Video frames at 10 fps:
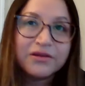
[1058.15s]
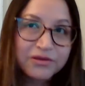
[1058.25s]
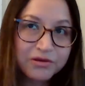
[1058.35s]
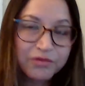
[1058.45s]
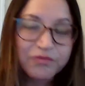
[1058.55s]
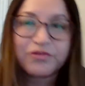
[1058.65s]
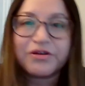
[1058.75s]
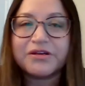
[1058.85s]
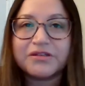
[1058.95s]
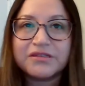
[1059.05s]
You go 4
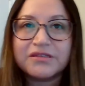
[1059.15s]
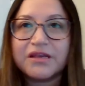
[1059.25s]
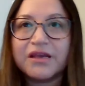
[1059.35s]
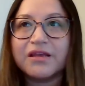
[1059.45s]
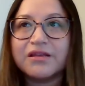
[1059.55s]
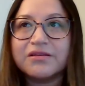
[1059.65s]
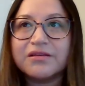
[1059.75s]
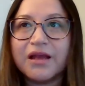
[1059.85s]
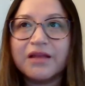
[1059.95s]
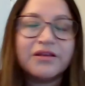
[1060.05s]
years.
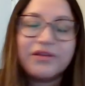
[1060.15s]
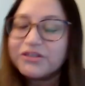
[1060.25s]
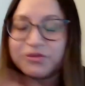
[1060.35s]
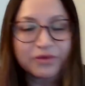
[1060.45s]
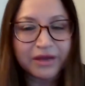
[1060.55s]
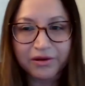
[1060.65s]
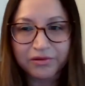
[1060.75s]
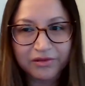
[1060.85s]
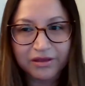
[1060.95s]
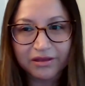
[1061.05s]
And then they still get
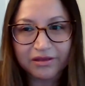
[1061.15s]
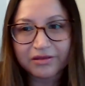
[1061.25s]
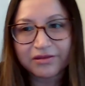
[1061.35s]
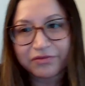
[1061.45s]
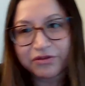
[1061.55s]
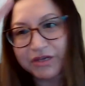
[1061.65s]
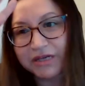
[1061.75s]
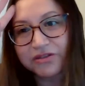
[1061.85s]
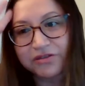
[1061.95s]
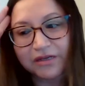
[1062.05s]
all the
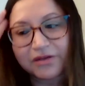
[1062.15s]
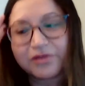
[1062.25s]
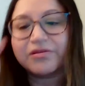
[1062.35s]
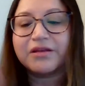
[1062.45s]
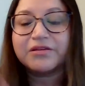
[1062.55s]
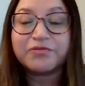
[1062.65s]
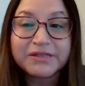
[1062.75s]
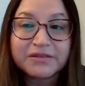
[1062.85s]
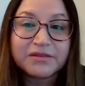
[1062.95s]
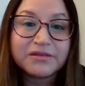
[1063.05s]
rotations and all that. The
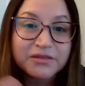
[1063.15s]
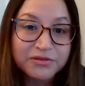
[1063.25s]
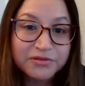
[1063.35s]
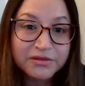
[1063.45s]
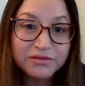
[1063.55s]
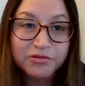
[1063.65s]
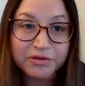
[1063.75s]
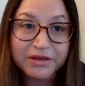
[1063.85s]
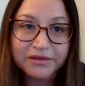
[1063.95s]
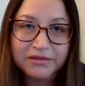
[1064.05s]
residency is
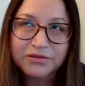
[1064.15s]
3 years.